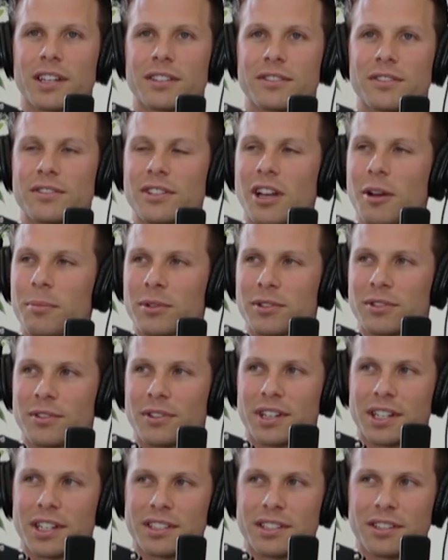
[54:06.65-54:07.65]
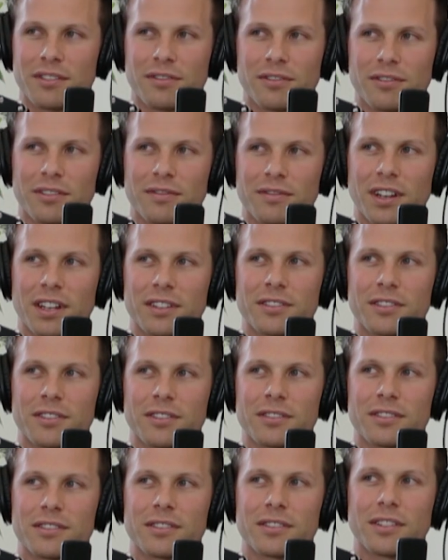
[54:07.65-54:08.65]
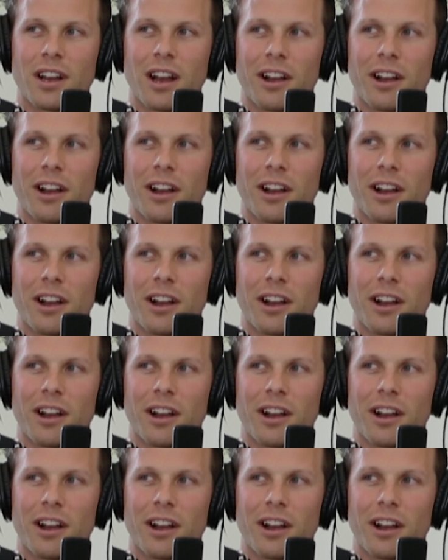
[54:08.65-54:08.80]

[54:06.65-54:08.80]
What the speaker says: Because there's opportunities here for investors.